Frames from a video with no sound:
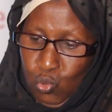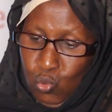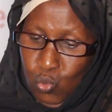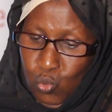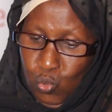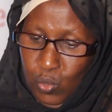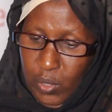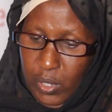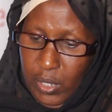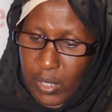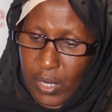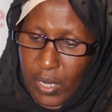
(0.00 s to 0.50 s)

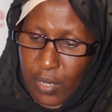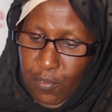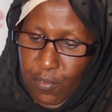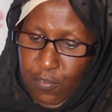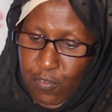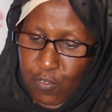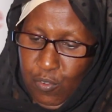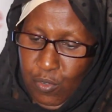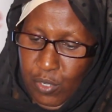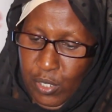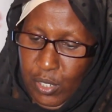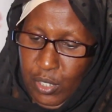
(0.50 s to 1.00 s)
to the
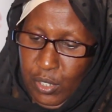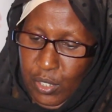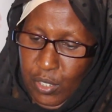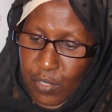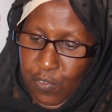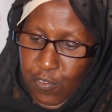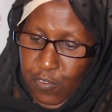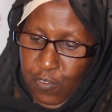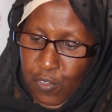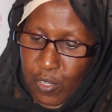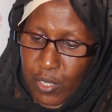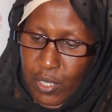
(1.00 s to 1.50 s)

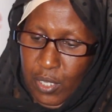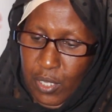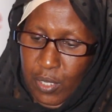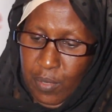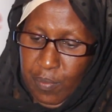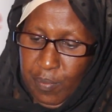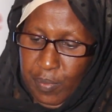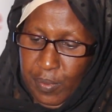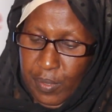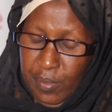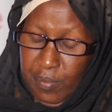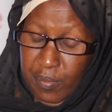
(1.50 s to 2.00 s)
advocacy for the
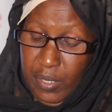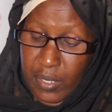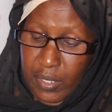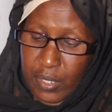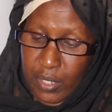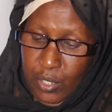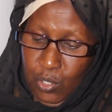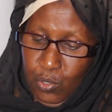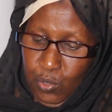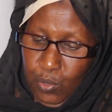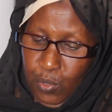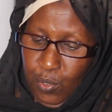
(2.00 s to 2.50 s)

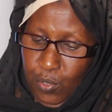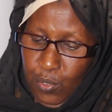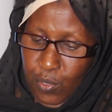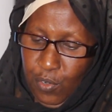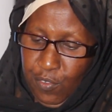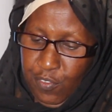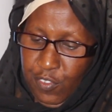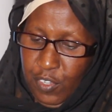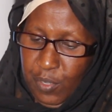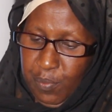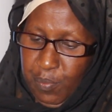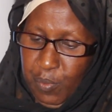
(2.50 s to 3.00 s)
implementation of
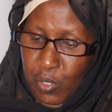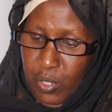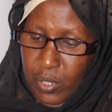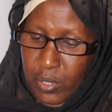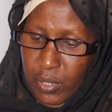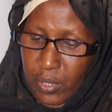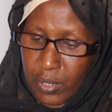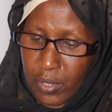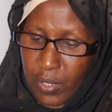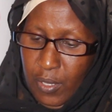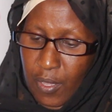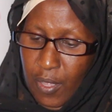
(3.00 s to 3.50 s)
the
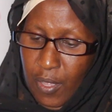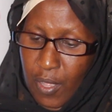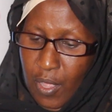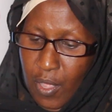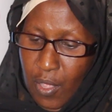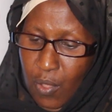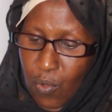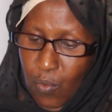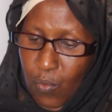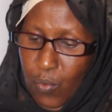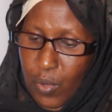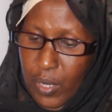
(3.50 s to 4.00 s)
policy.
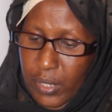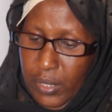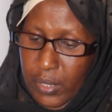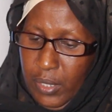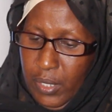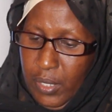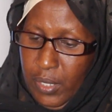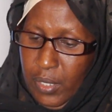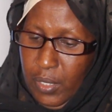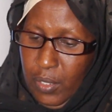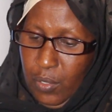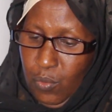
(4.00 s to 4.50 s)
Once
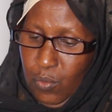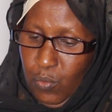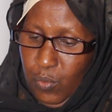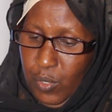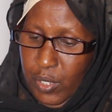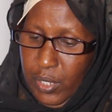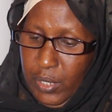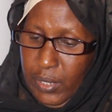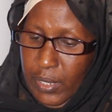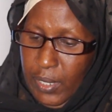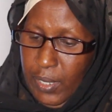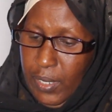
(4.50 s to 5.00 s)
again,
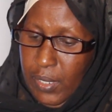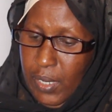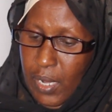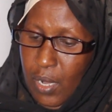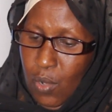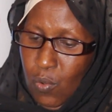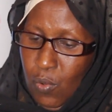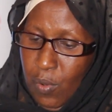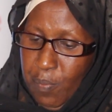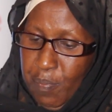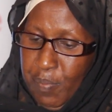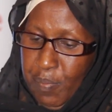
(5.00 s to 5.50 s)
we thank
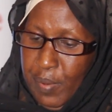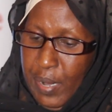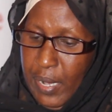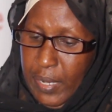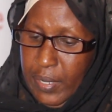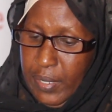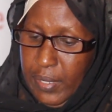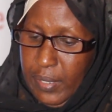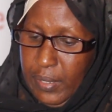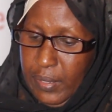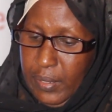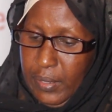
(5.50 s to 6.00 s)
our
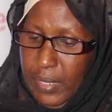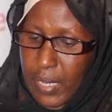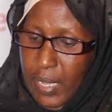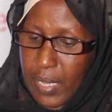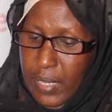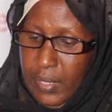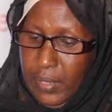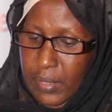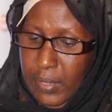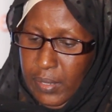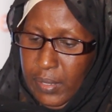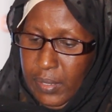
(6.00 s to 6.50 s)
partners,
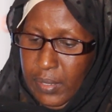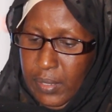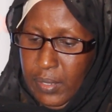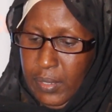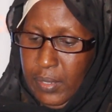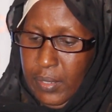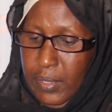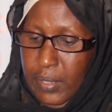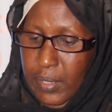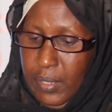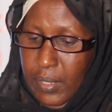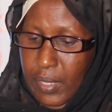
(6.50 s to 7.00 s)

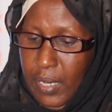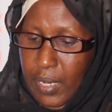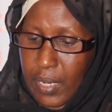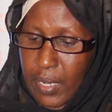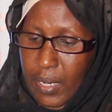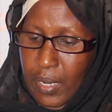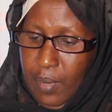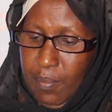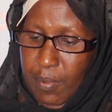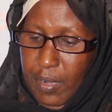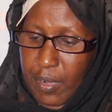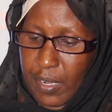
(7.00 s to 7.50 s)
ICTJ and
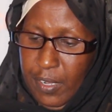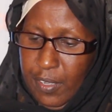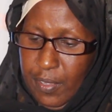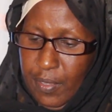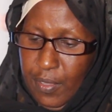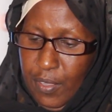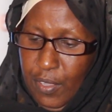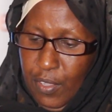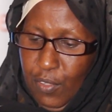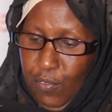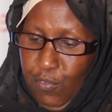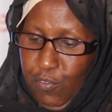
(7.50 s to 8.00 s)
ABBA,
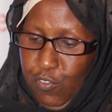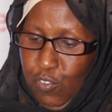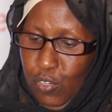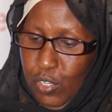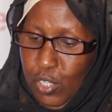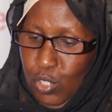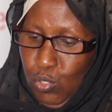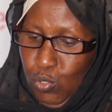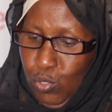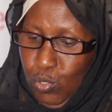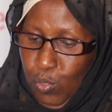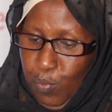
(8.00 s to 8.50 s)
for
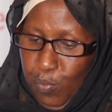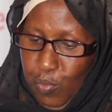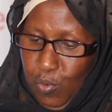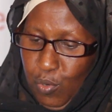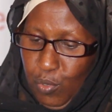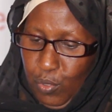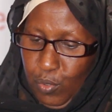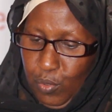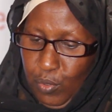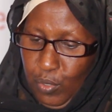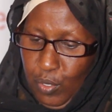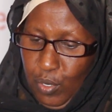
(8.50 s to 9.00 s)
the
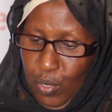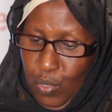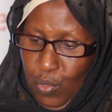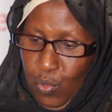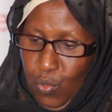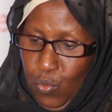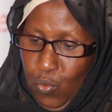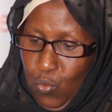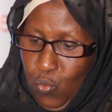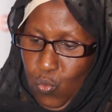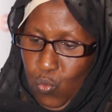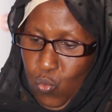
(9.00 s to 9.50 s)
support.
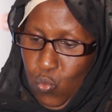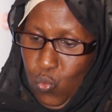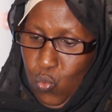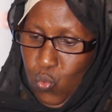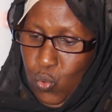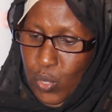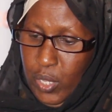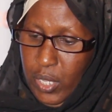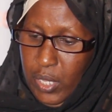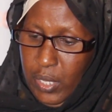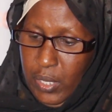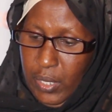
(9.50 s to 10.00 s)

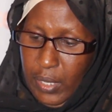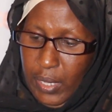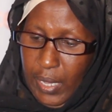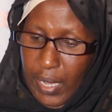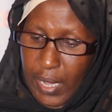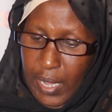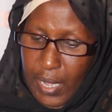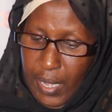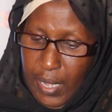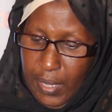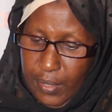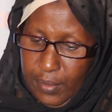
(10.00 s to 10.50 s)
We
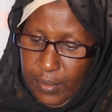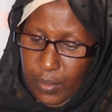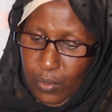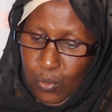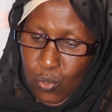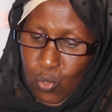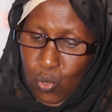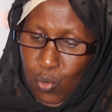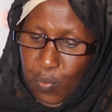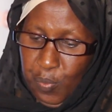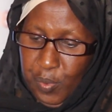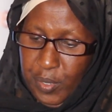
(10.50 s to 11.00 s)
are
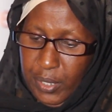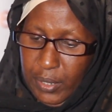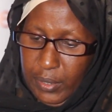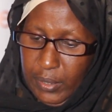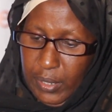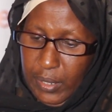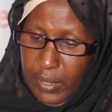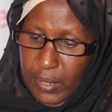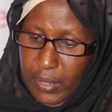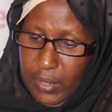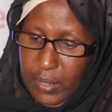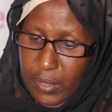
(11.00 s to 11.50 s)
hoping
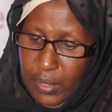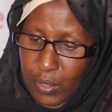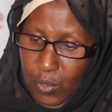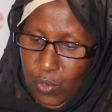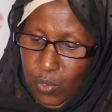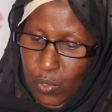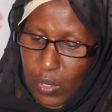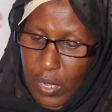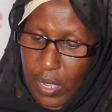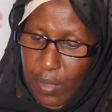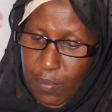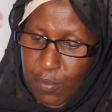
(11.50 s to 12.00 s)
that the
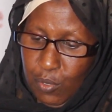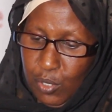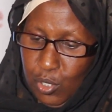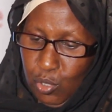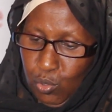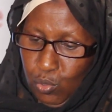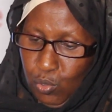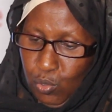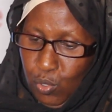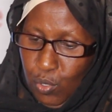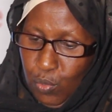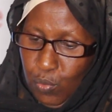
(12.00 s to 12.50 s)

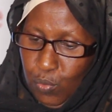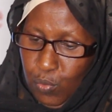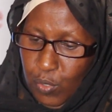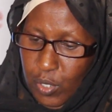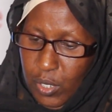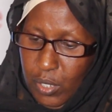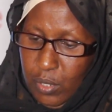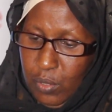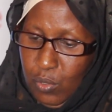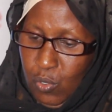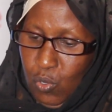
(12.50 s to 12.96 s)
collaboration will